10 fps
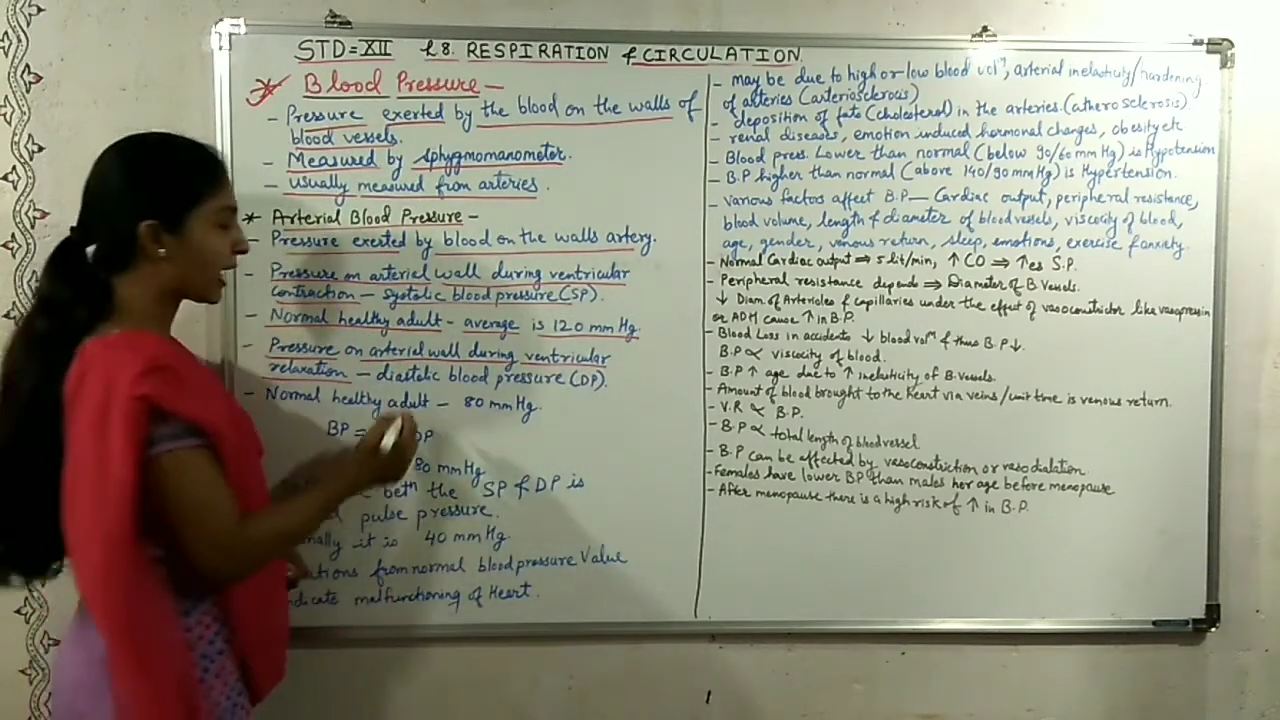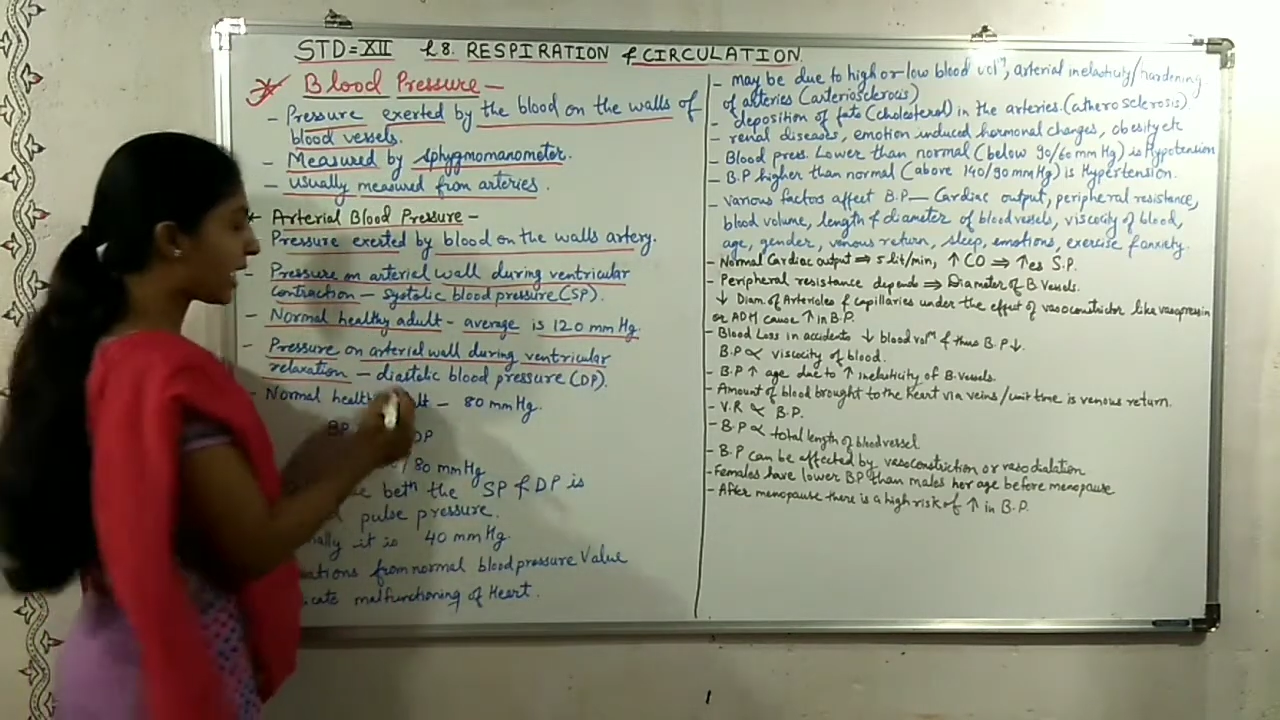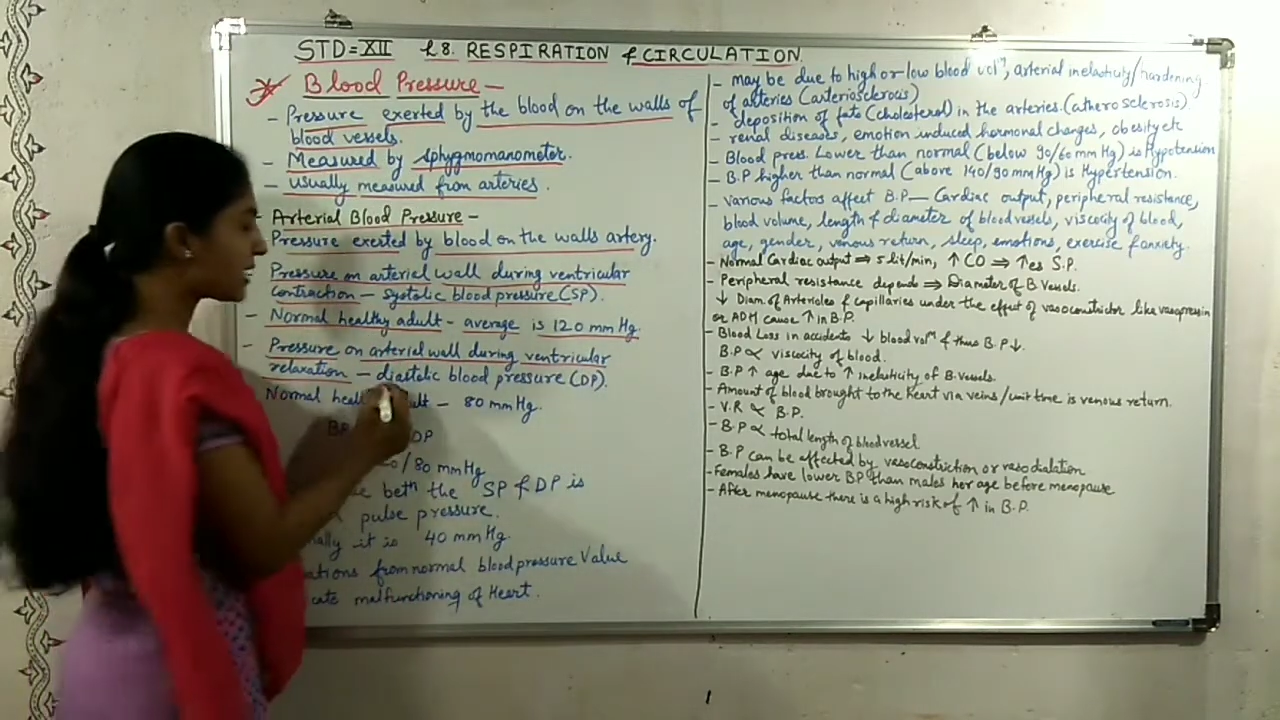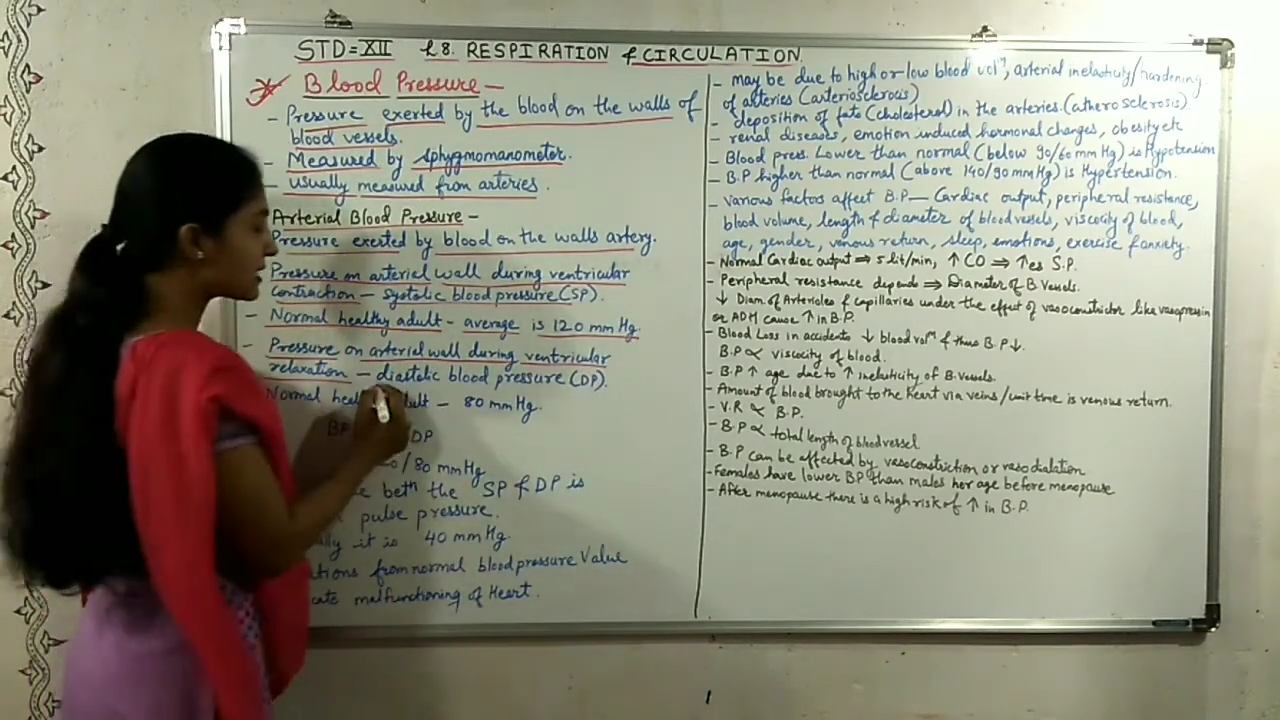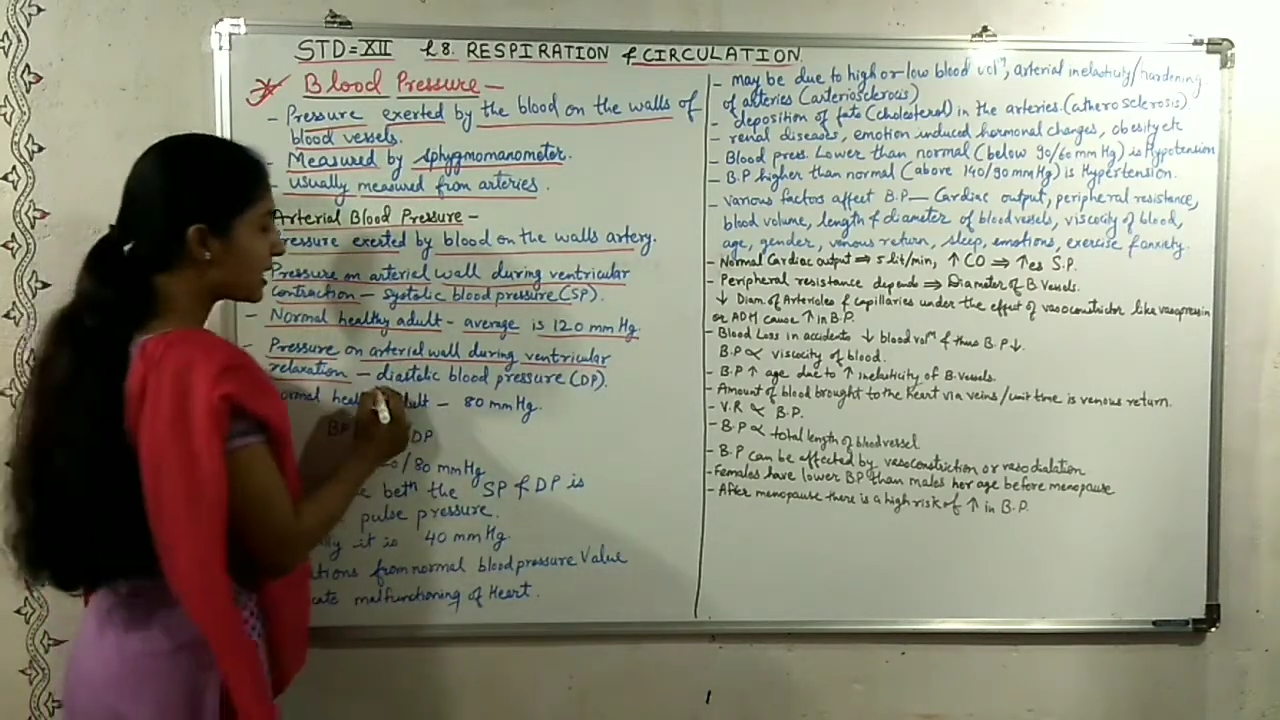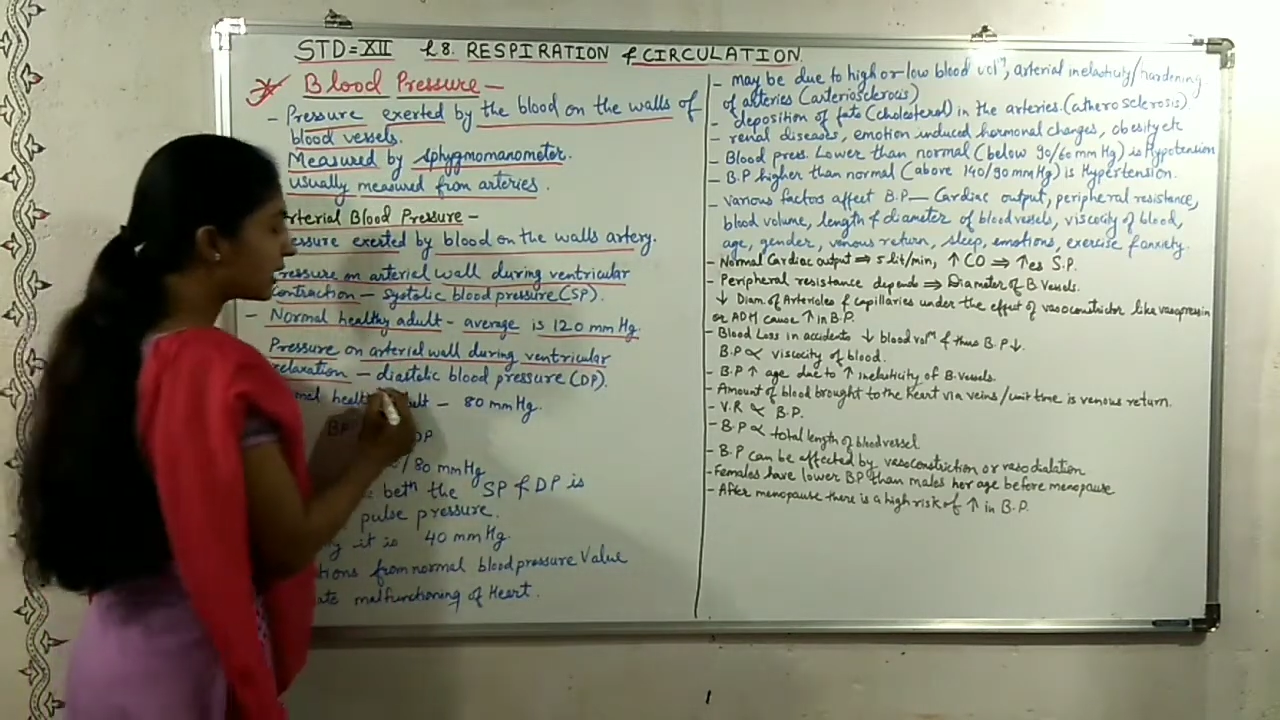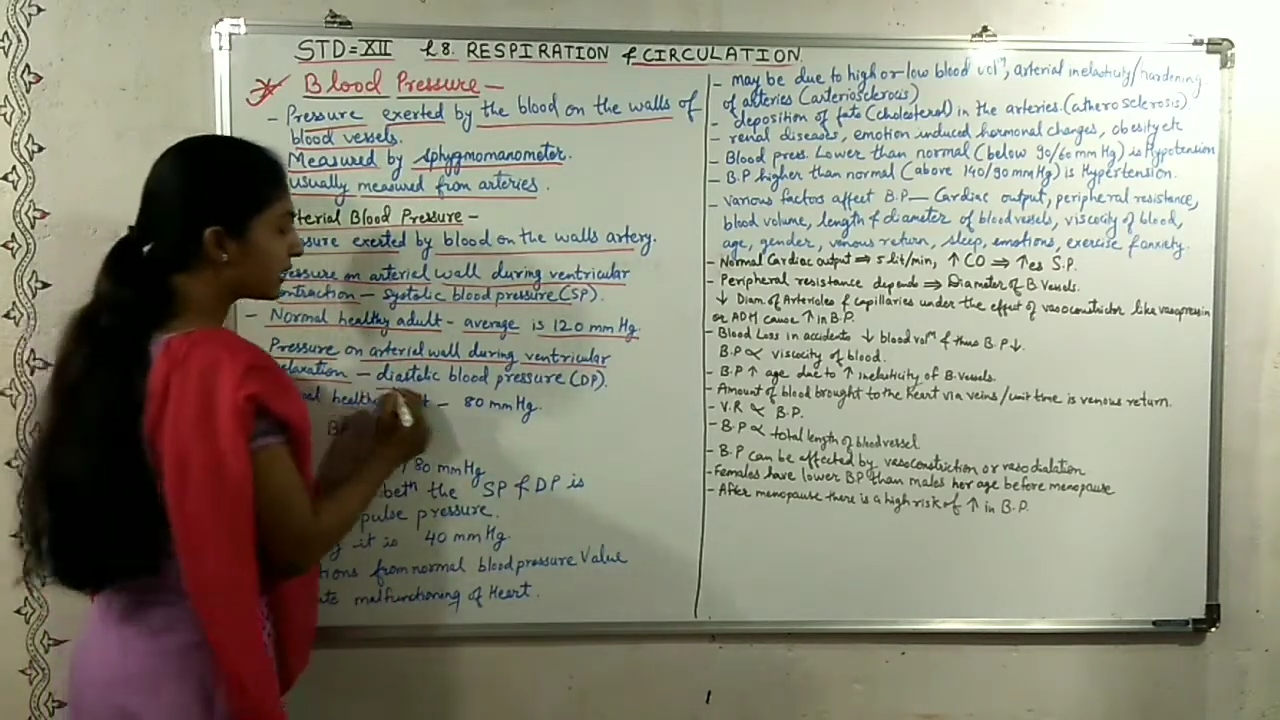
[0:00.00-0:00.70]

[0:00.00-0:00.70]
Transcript: as